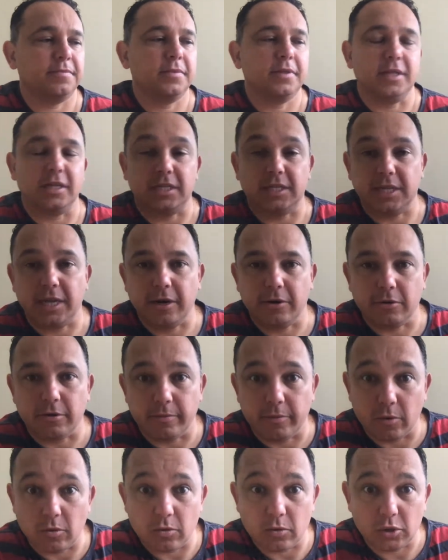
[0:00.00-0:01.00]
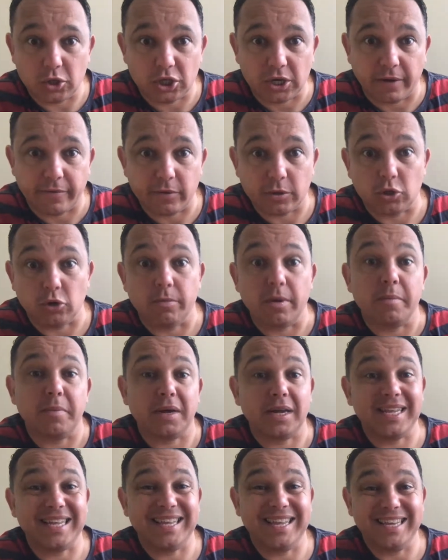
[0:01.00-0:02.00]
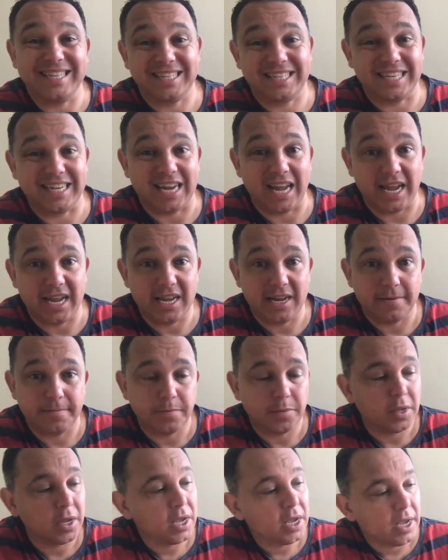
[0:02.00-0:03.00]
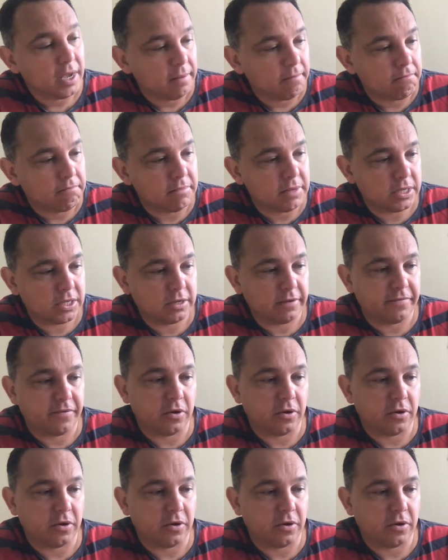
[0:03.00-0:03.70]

The terrible shovels. You remember yesterday, Mr.